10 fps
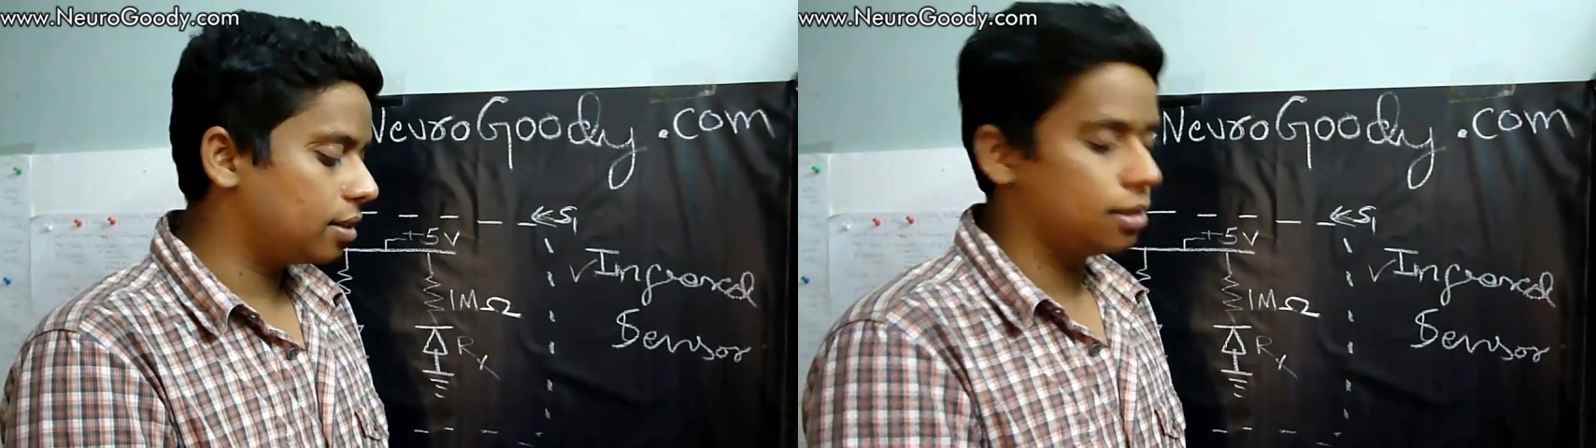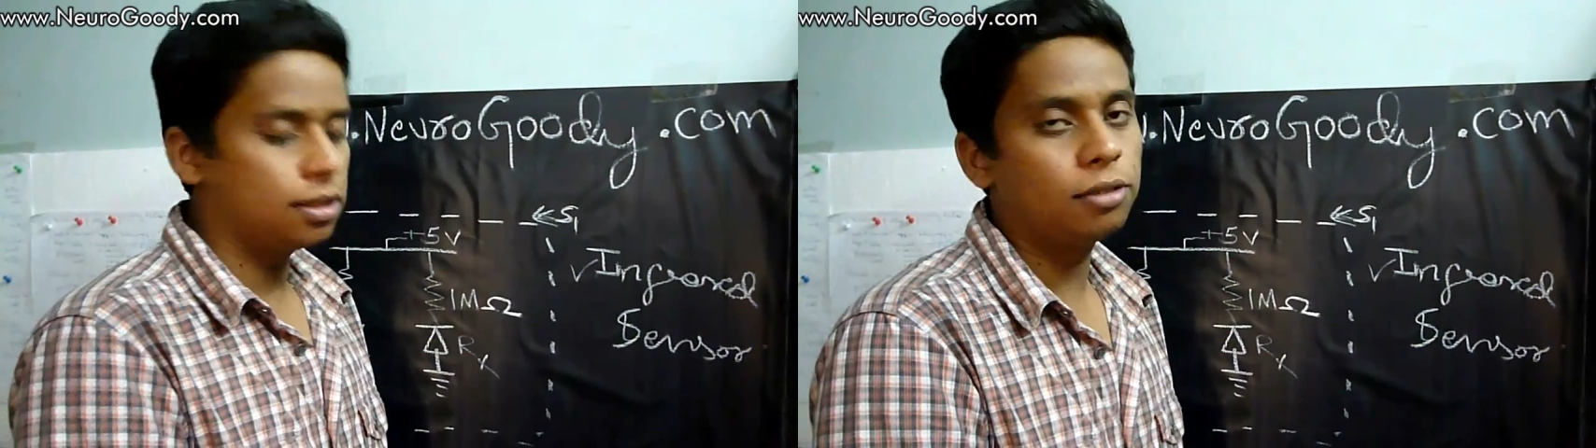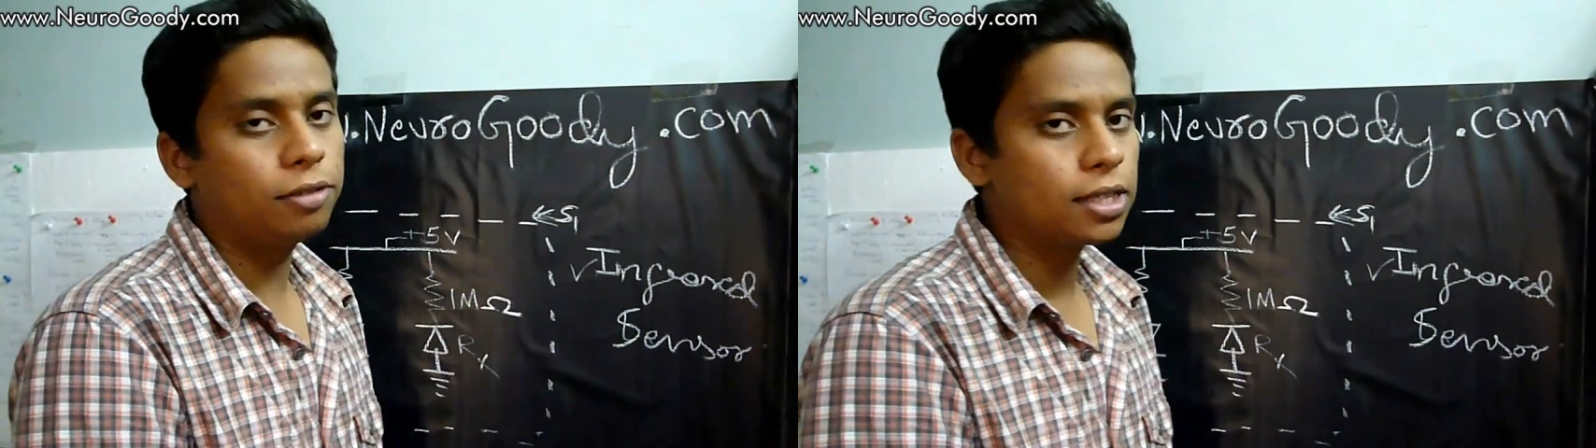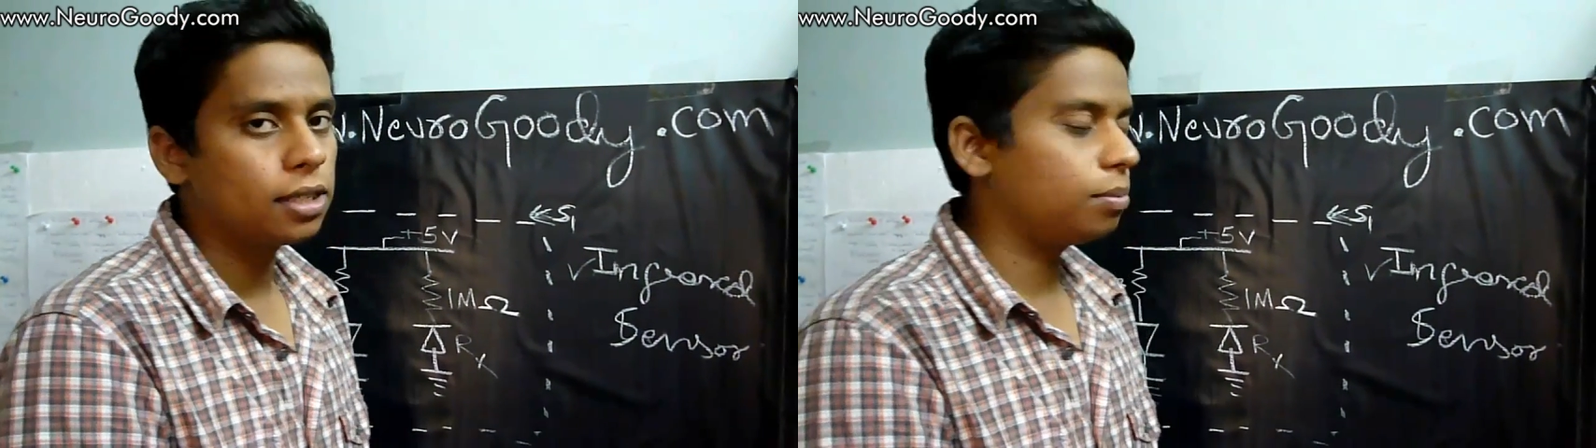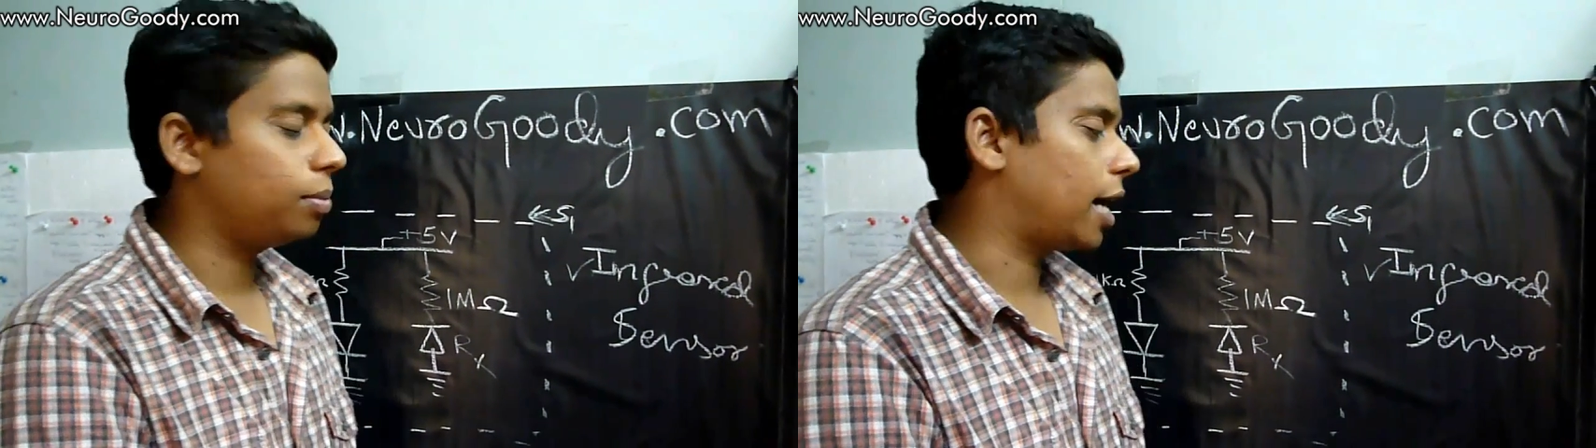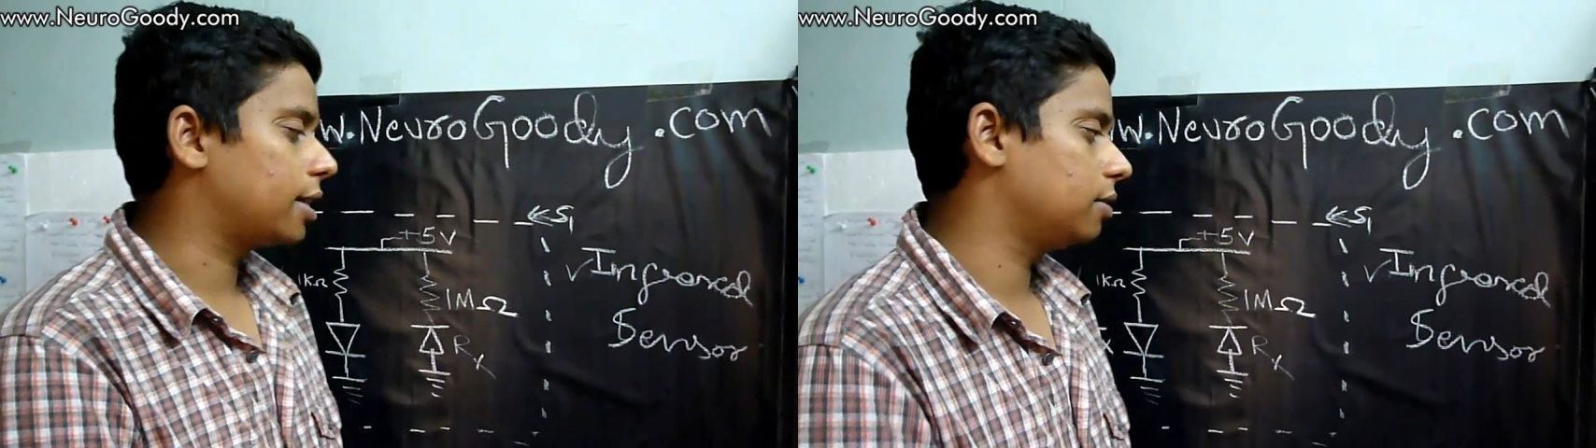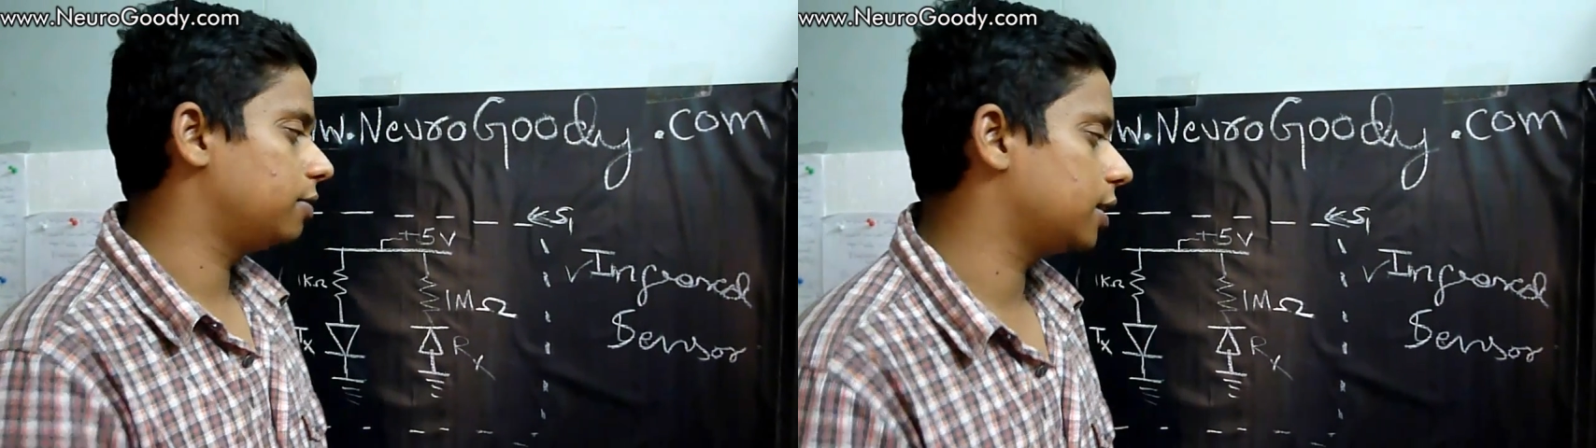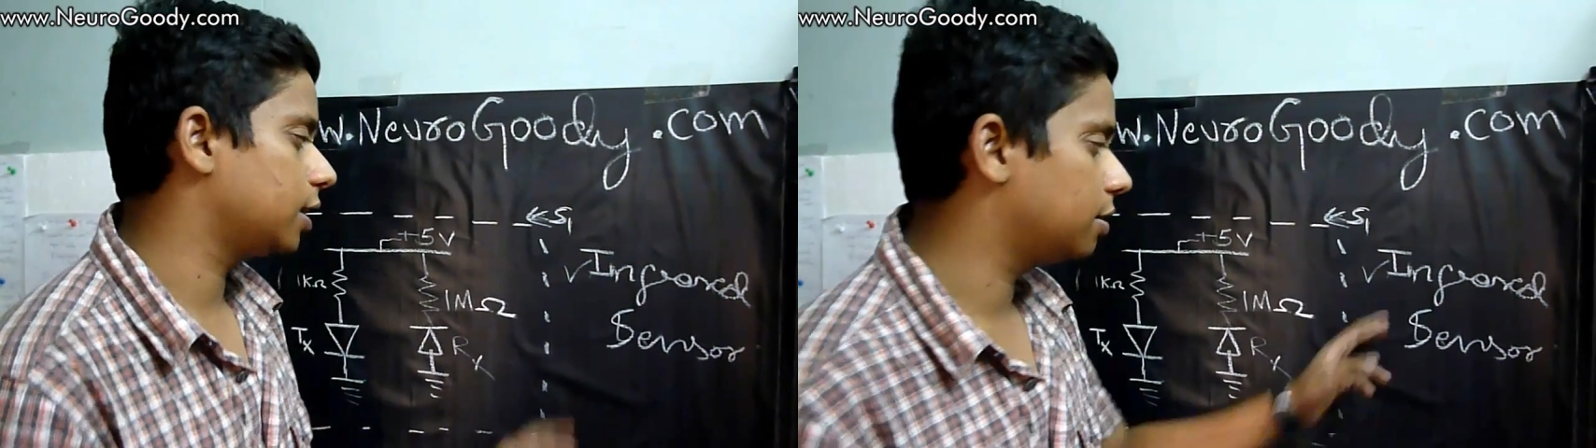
surface and the black surface and